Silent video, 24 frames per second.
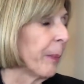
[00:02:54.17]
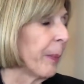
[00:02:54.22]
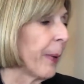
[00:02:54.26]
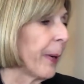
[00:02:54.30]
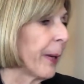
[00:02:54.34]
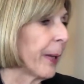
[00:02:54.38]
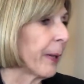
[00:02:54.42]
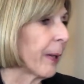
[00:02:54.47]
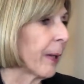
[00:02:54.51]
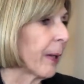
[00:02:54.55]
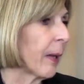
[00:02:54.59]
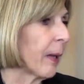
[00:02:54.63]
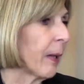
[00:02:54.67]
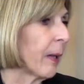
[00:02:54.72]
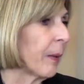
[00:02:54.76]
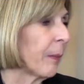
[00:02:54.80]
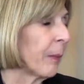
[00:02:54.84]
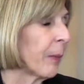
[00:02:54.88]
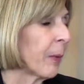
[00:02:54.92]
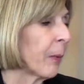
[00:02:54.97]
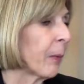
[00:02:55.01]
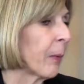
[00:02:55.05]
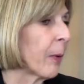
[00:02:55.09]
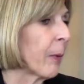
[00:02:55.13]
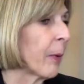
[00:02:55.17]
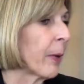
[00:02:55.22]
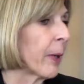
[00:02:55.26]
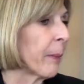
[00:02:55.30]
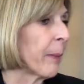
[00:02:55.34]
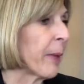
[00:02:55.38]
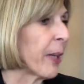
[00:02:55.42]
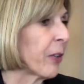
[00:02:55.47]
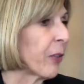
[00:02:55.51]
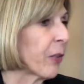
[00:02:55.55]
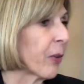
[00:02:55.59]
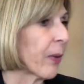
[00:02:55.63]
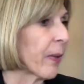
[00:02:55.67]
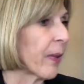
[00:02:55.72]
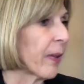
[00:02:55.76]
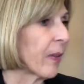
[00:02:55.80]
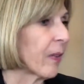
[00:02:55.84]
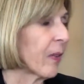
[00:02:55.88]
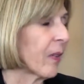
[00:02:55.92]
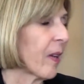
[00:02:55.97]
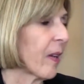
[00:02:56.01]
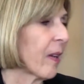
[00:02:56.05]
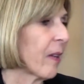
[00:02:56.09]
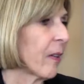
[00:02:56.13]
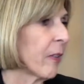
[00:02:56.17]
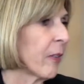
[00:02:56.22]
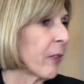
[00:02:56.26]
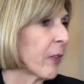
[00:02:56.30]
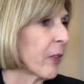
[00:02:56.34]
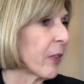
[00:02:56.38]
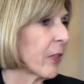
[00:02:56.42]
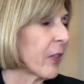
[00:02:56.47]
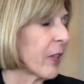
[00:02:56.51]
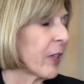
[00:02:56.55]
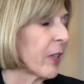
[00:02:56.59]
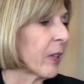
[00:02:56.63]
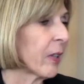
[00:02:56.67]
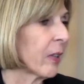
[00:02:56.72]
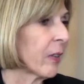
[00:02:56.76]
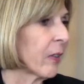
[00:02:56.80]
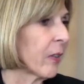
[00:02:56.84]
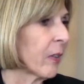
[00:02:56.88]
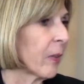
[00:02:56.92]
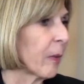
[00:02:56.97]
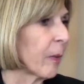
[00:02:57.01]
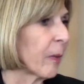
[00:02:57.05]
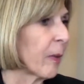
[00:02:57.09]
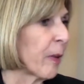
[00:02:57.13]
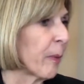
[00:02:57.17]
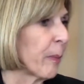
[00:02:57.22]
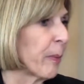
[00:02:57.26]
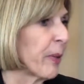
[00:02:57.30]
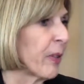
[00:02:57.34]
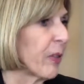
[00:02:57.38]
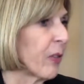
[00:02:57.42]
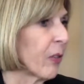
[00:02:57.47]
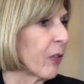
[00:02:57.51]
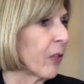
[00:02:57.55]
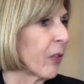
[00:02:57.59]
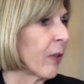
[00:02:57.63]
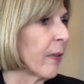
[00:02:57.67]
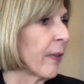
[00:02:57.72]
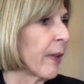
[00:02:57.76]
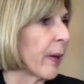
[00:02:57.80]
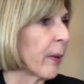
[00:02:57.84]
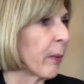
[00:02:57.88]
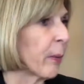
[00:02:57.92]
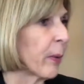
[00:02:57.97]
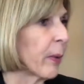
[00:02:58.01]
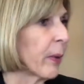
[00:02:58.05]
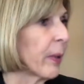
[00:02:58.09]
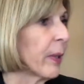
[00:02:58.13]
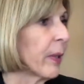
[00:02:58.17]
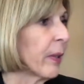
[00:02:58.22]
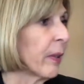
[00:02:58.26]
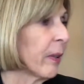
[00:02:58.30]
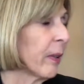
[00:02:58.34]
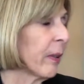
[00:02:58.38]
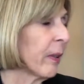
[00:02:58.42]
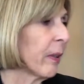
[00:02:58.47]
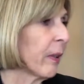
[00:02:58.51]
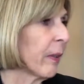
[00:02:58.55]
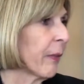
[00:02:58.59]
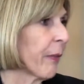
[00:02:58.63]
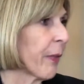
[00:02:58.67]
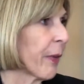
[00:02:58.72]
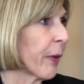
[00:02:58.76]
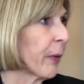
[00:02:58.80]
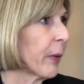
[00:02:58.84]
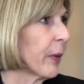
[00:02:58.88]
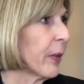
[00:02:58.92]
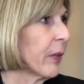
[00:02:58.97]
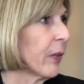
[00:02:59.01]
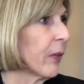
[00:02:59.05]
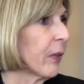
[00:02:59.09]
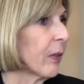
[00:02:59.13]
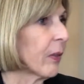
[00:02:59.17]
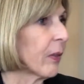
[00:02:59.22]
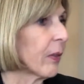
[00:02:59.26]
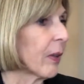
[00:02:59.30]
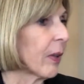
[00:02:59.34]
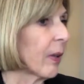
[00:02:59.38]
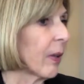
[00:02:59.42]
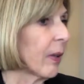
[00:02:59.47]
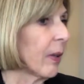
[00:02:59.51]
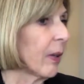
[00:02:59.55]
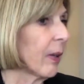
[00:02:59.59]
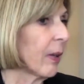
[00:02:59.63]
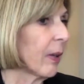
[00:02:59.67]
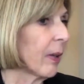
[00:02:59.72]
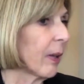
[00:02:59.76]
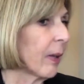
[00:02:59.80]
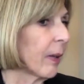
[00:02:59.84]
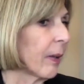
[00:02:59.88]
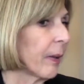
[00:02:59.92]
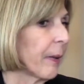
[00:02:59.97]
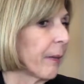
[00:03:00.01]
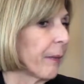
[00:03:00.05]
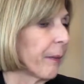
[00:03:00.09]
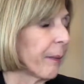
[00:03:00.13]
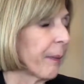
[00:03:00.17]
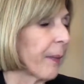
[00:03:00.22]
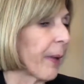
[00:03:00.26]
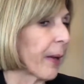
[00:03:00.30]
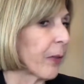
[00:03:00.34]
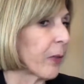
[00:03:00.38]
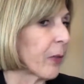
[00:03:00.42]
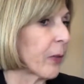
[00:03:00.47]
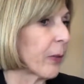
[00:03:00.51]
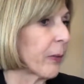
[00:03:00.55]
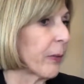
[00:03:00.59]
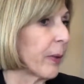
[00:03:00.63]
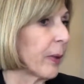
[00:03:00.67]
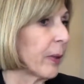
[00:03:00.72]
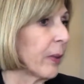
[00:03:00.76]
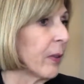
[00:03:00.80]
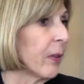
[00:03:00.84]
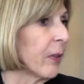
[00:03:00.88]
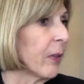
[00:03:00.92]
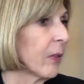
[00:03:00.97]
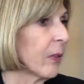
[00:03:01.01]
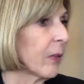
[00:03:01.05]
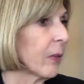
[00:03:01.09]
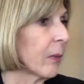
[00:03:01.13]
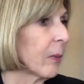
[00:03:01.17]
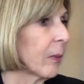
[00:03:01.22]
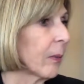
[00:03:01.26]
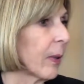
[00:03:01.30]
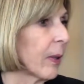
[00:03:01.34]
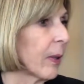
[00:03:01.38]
But we want to make sure that the state understands the position that we're in, and if there is extra funds,